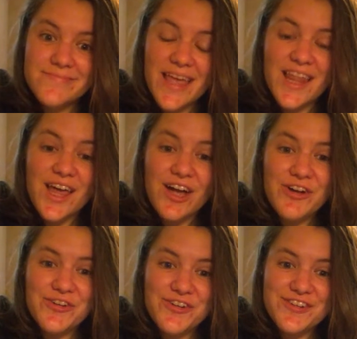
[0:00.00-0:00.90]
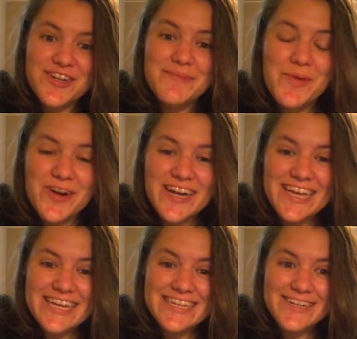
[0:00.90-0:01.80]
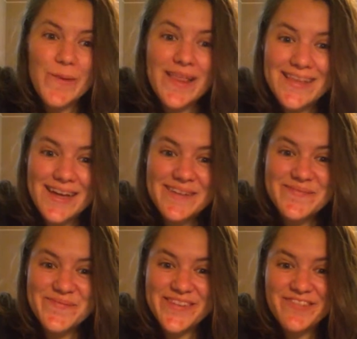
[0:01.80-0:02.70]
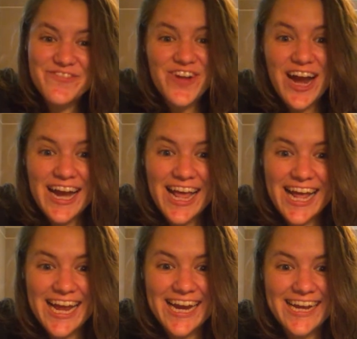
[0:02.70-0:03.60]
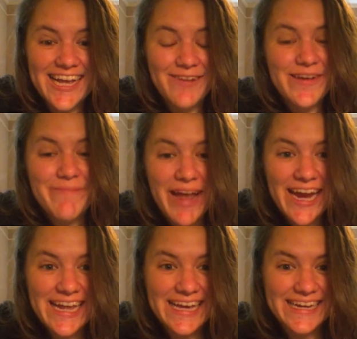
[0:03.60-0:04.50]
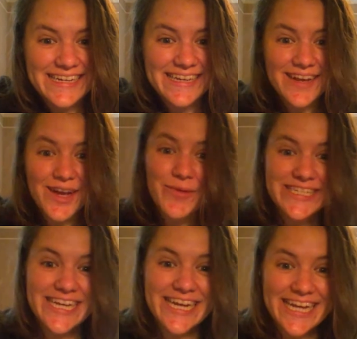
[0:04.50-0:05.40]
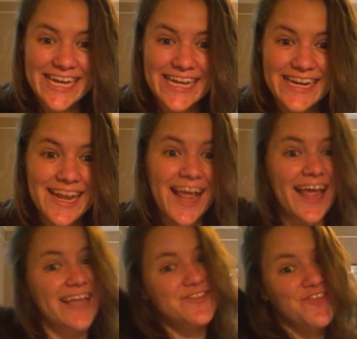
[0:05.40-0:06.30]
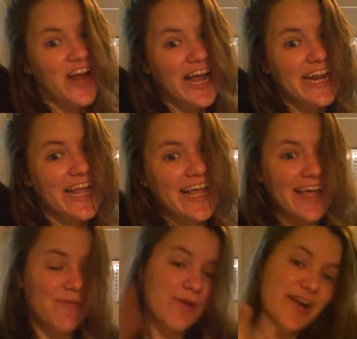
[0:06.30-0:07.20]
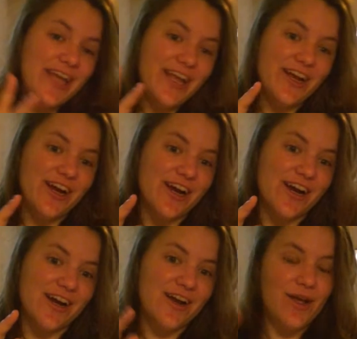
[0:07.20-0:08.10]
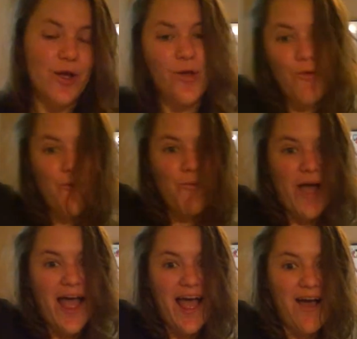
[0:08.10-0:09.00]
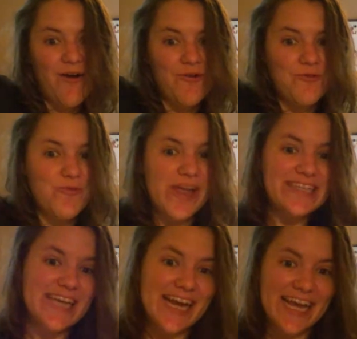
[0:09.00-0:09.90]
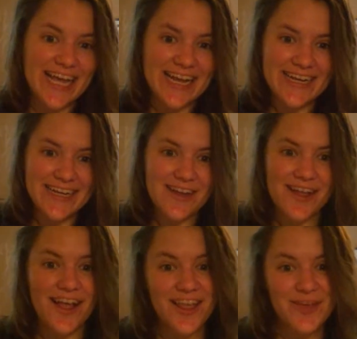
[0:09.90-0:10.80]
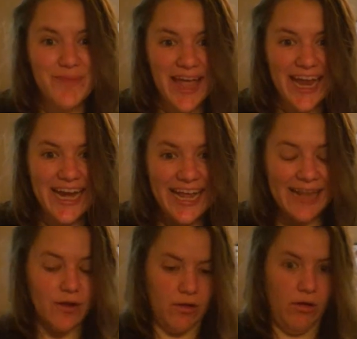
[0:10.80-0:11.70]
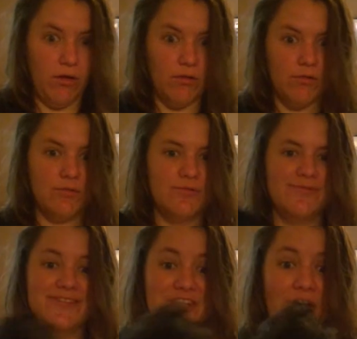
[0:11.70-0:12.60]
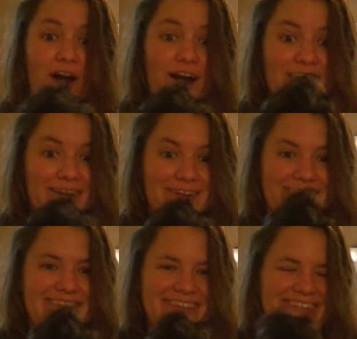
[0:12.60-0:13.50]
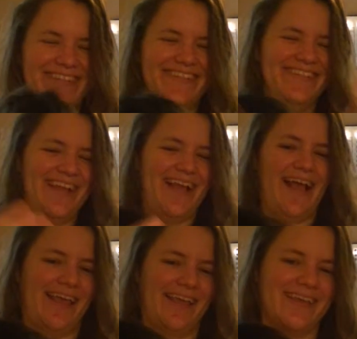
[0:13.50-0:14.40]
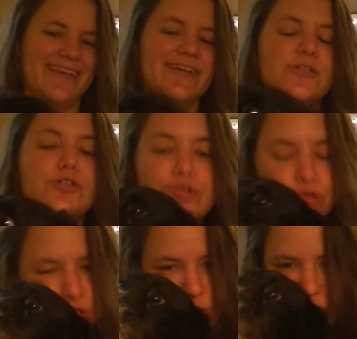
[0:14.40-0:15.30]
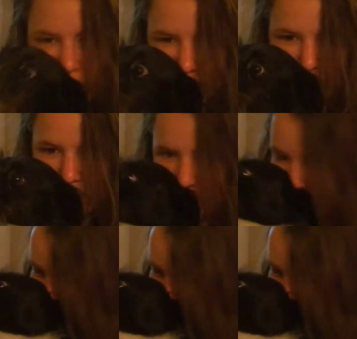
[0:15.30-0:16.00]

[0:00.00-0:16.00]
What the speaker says: Hello, good morning, welcome, Friday. We made it. We did it. It's Friday. We're here. Wow, we did it. You made it. Ooh, dog. Frank. Look, you little man.